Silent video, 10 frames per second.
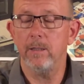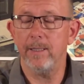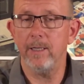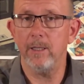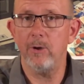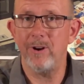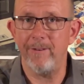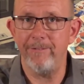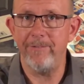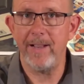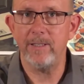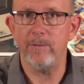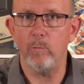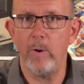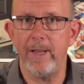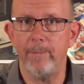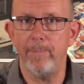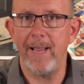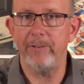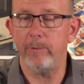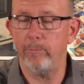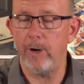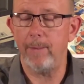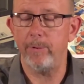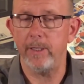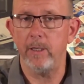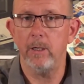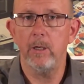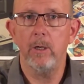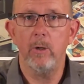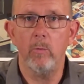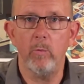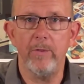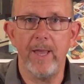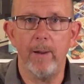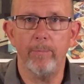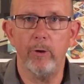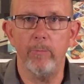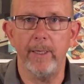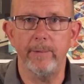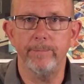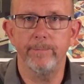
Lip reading: let alone effective way of passing property without probate.